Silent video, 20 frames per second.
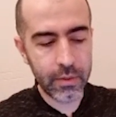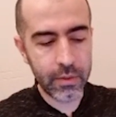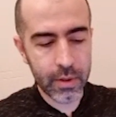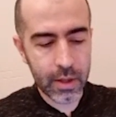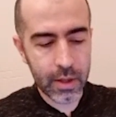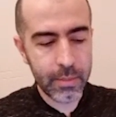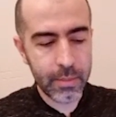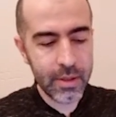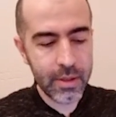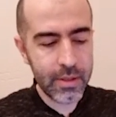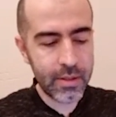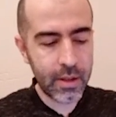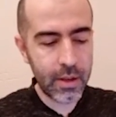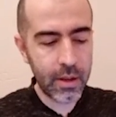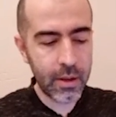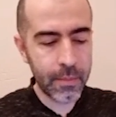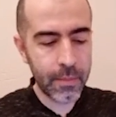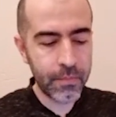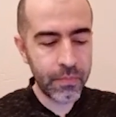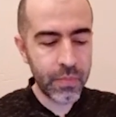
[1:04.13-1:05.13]

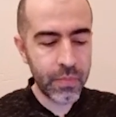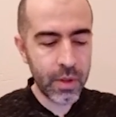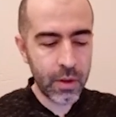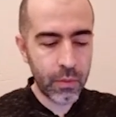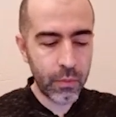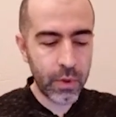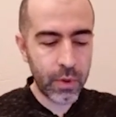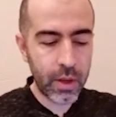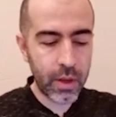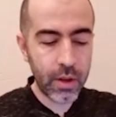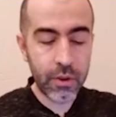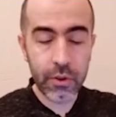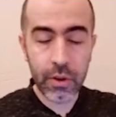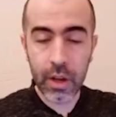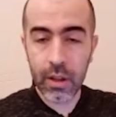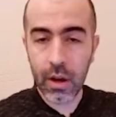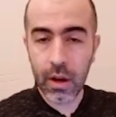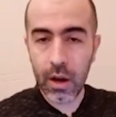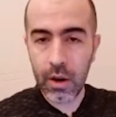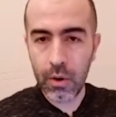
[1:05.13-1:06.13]
availability, we can
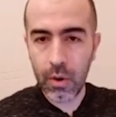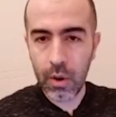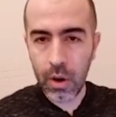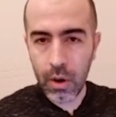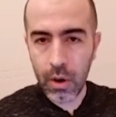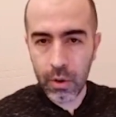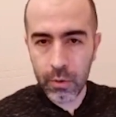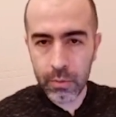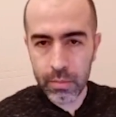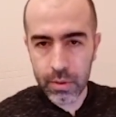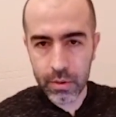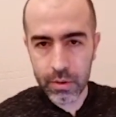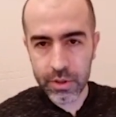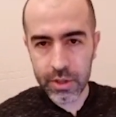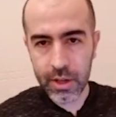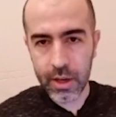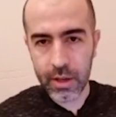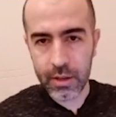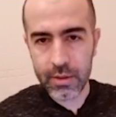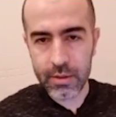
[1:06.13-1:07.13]
create our own
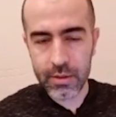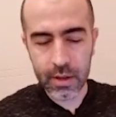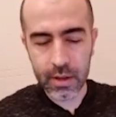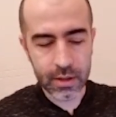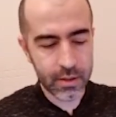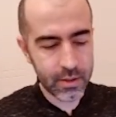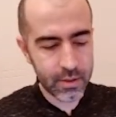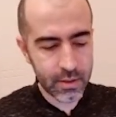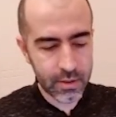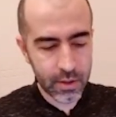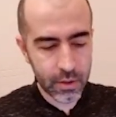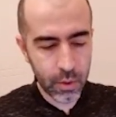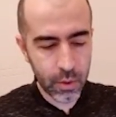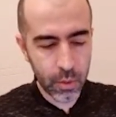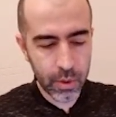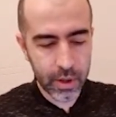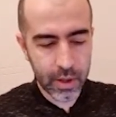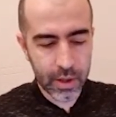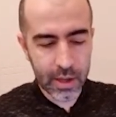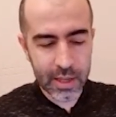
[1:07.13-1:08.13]
blockchains. And this is the
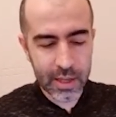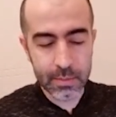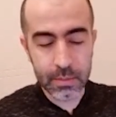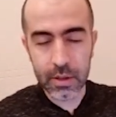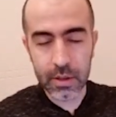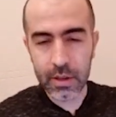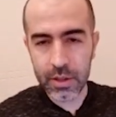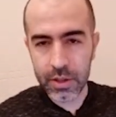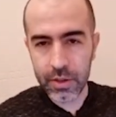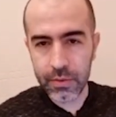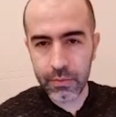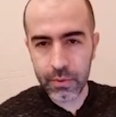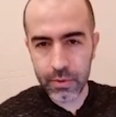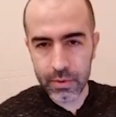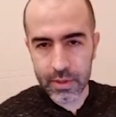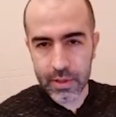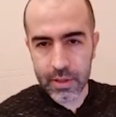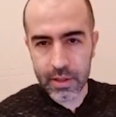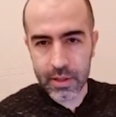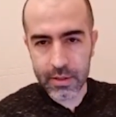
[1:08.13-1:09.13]
correct explanation for
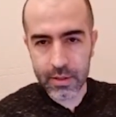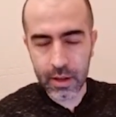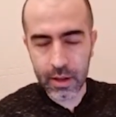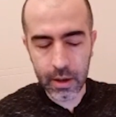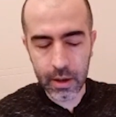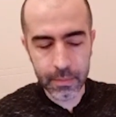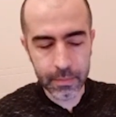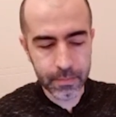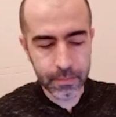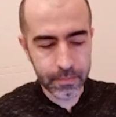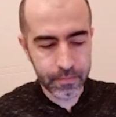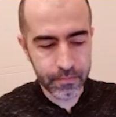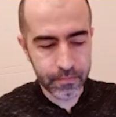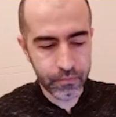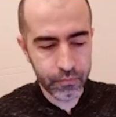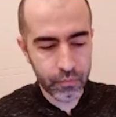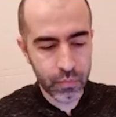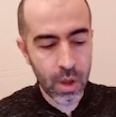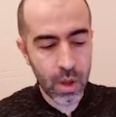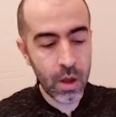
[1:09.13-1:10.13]
Celestia.
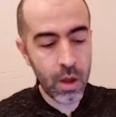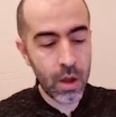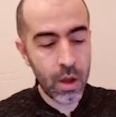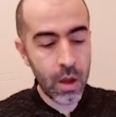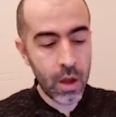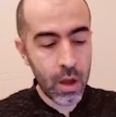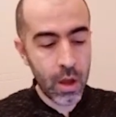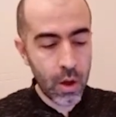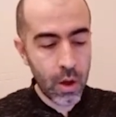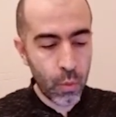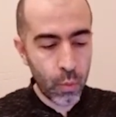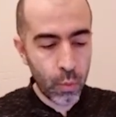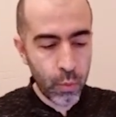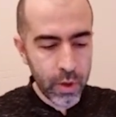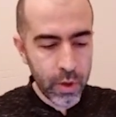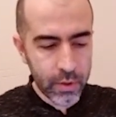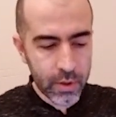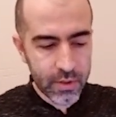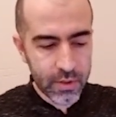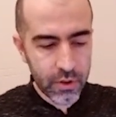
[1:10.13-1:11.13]

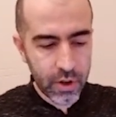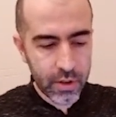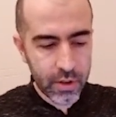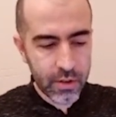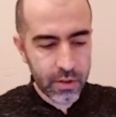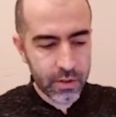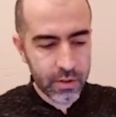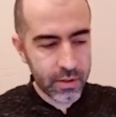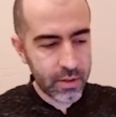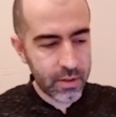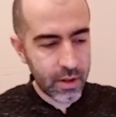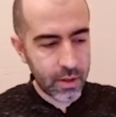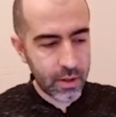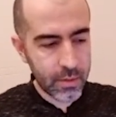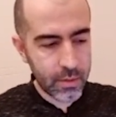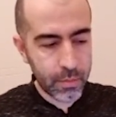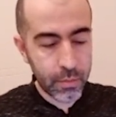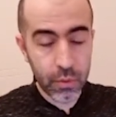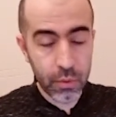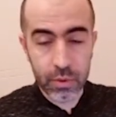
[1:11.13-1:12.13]
We will try to
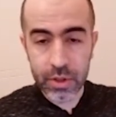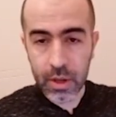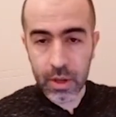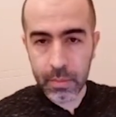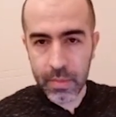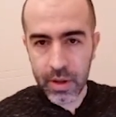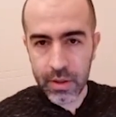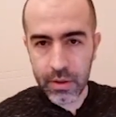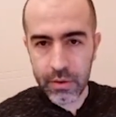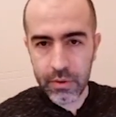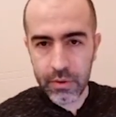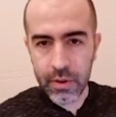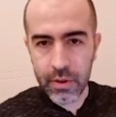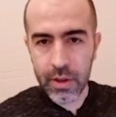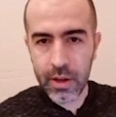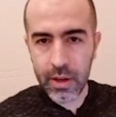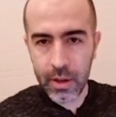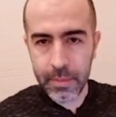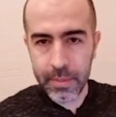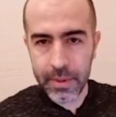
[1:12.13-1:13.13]
understand the project better
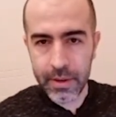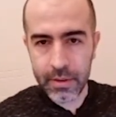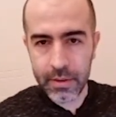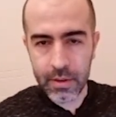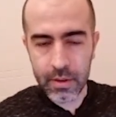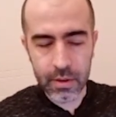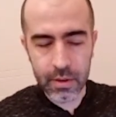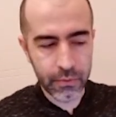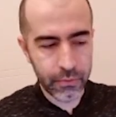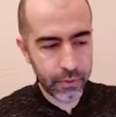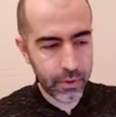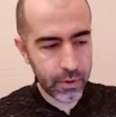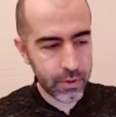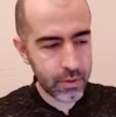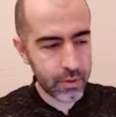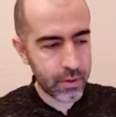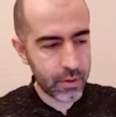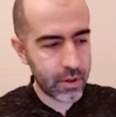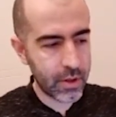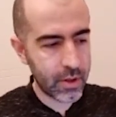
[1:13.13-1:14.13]
in a minute. First,